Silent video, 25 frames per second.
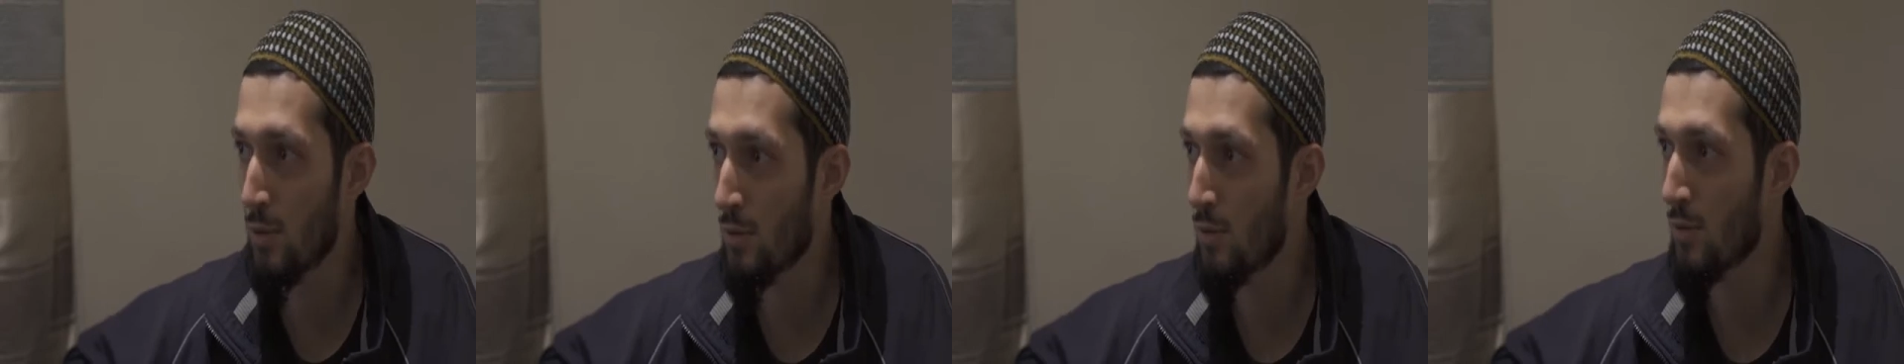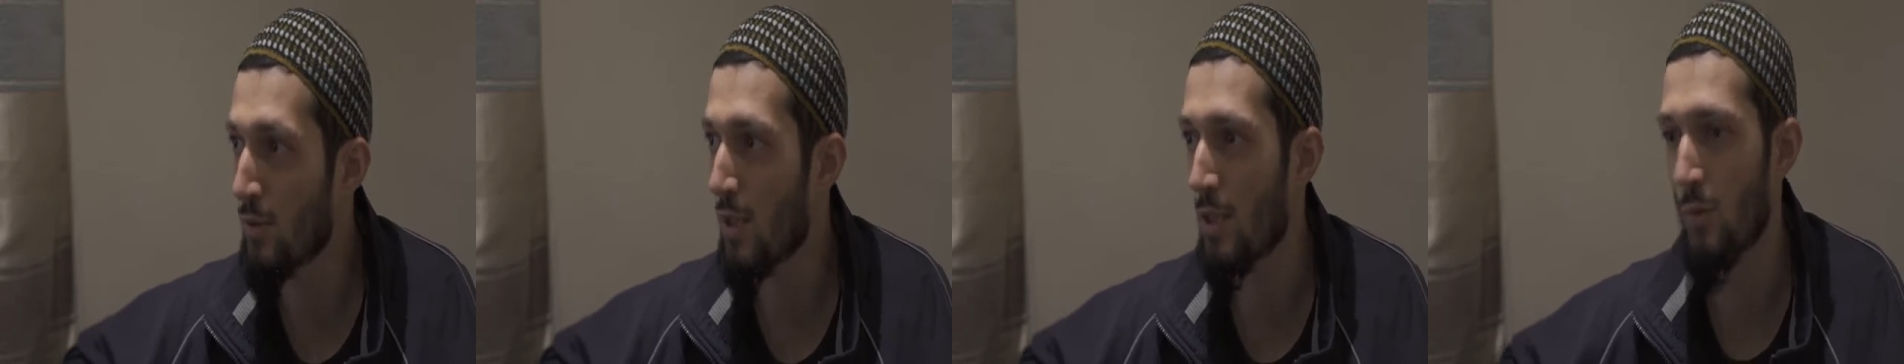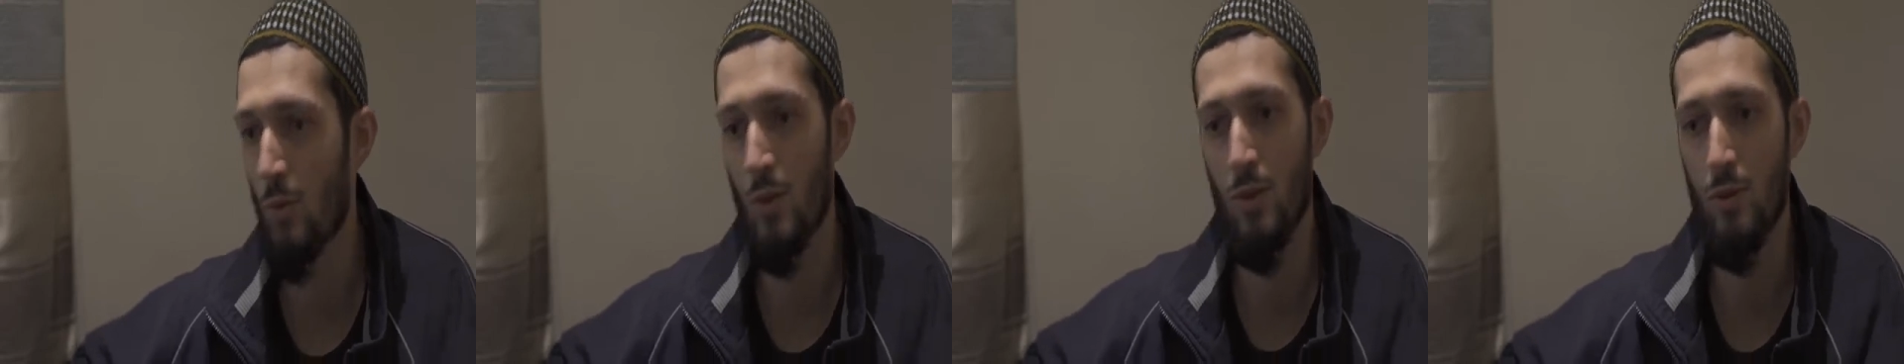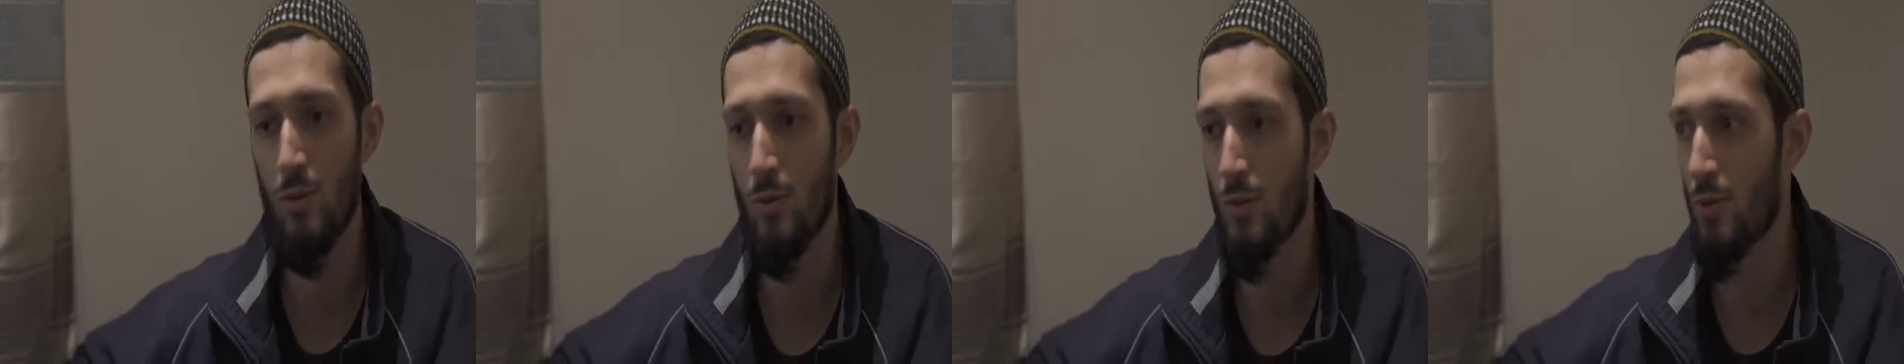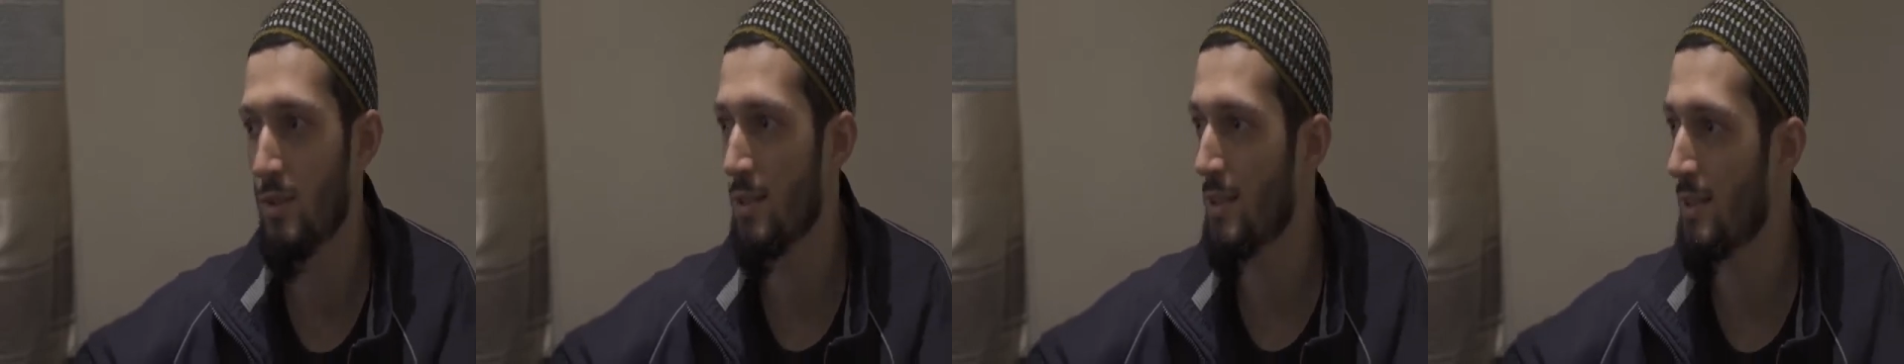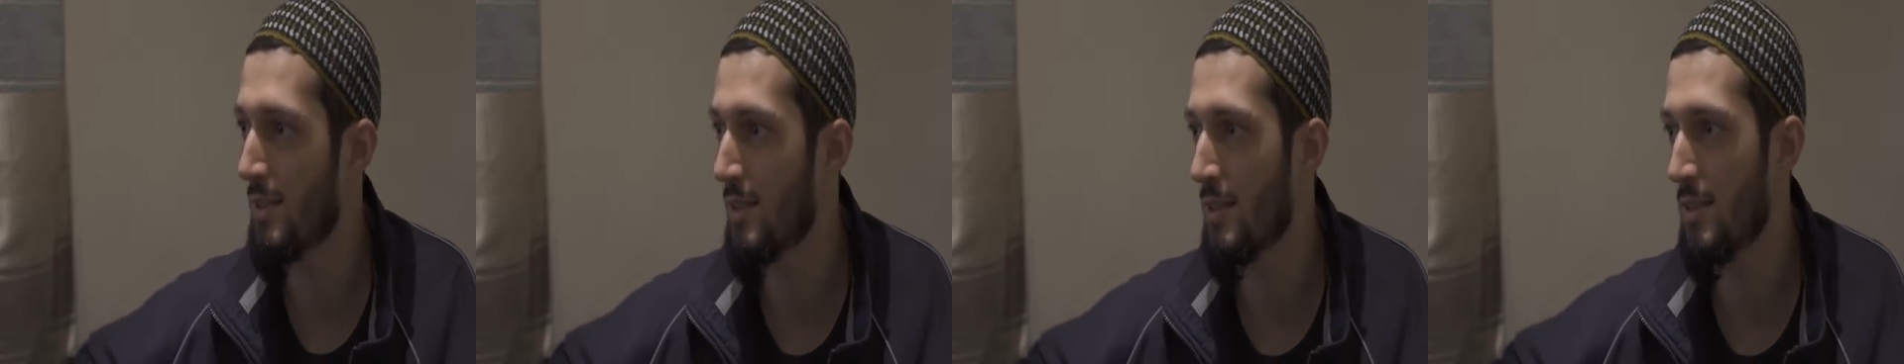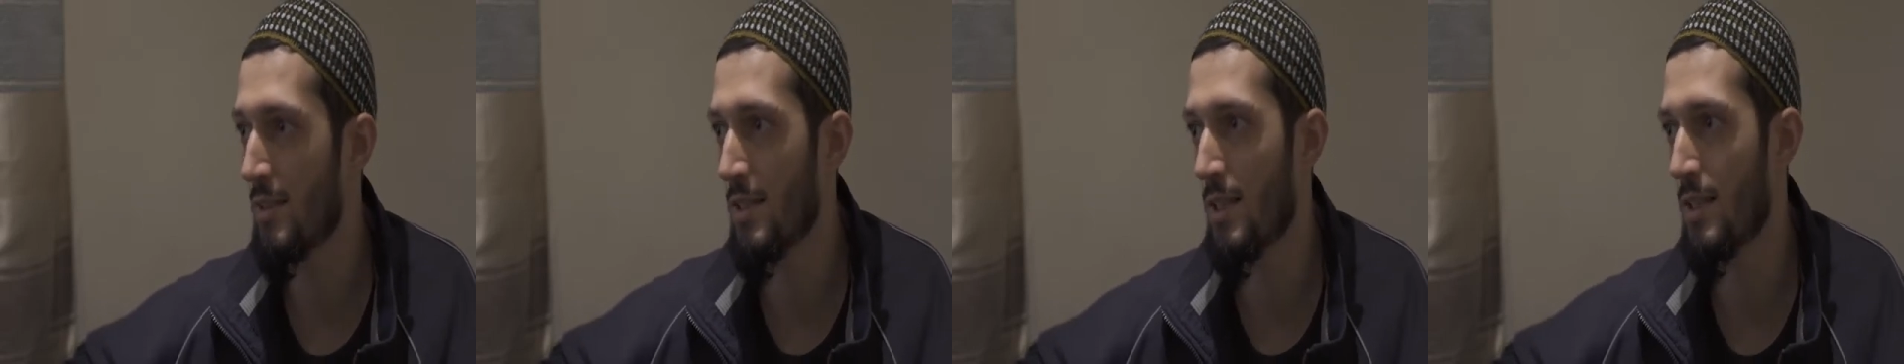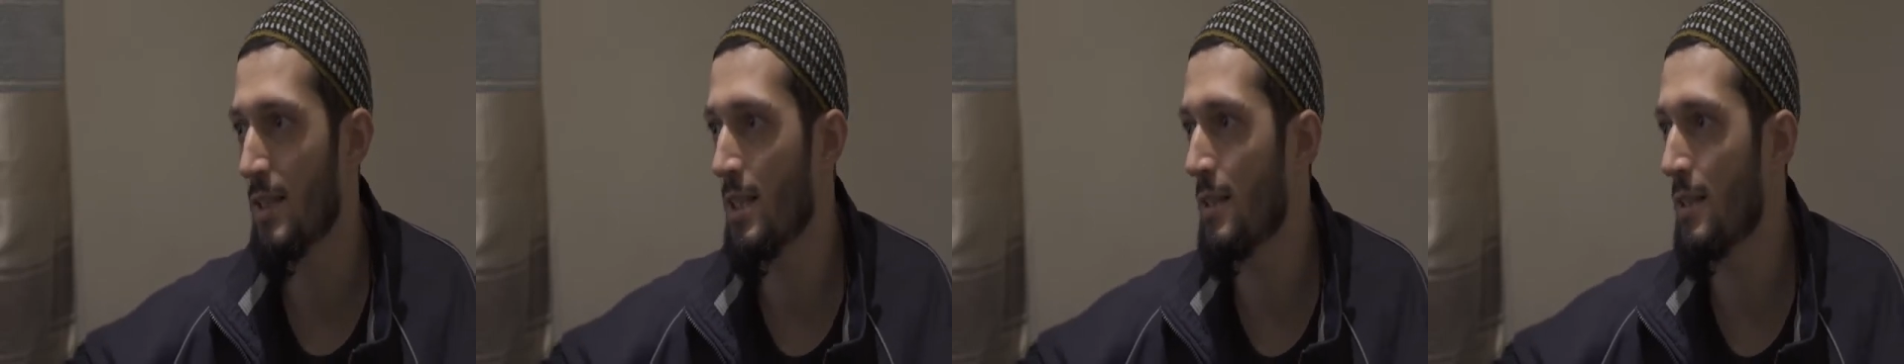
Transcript: do this and that.